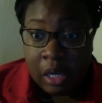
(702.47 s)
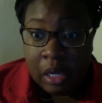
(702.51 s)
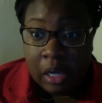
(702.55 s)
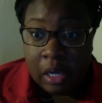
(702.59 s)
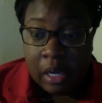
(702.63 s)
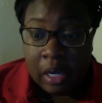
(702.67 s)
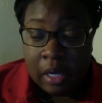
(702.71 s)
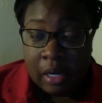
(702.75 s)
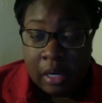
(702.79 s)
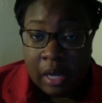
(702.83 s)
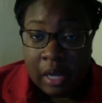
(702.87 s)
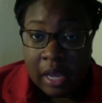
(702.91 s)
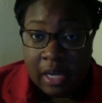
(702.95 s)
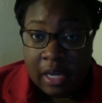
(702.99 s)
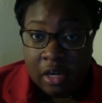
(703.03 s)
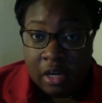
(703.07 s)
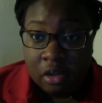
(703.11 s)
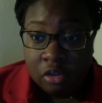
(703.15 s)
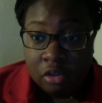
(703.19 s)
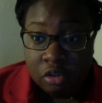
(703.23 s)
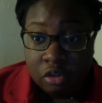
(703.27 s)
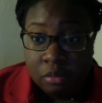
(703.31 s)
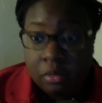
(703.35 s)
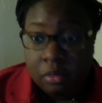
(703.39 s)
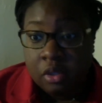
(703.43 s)
and
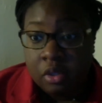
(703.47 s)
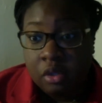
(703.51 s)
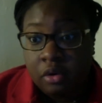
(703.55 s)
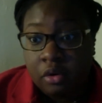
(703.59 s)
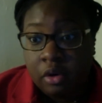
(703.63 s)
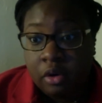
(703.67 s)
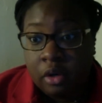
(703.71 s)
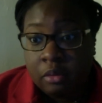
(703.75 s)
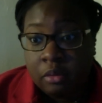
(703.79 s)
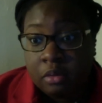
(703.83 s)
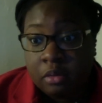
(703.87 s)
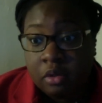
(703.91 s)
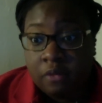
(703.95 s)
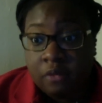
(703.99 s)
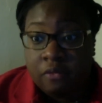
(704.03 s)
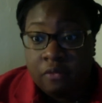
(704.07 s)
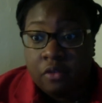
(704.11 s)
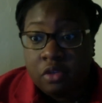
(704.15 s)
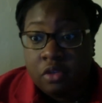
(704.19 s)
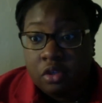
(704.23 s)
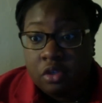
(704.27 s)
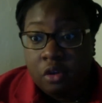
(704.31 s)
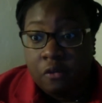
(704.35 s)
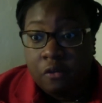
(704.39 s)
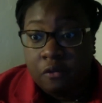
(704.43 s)
800 milligrams of the
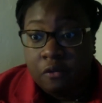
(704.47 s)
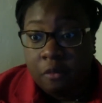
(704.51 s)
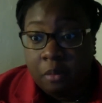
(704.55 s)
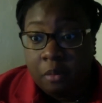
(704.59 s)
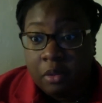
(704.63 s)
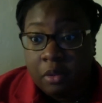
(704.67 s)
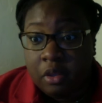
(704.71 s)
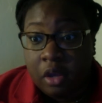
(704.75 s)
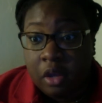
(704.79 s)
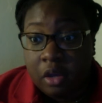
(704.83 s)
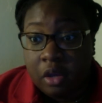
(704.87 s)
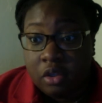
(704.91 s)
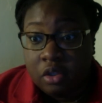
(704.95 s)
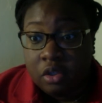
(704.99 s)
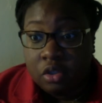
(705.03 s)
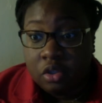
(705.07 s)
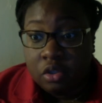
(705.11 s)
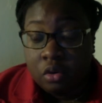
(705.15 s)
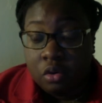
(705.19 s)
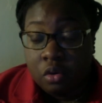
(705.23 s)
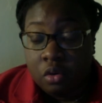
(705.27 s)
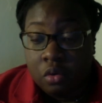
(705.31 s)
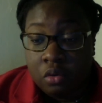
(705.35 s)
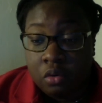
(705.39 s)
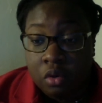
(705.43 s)

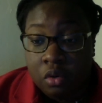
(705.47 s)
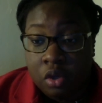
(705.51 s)
sulfamethoxazole